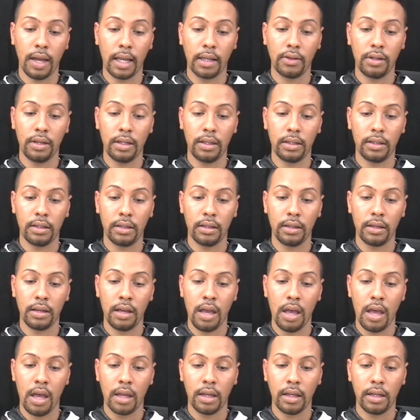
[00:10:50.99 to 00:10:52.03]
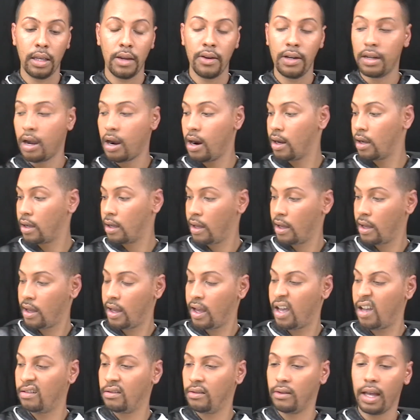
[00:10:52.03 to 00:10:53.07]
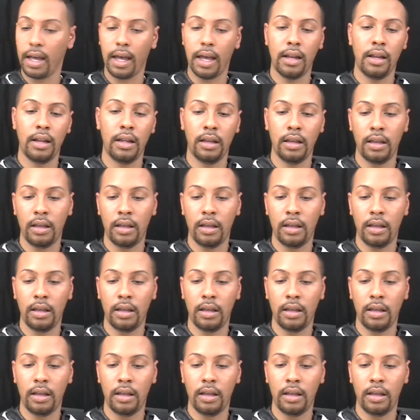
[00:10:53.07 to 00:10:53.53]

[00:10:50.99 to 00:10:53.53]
actually it's clear and dark. I also got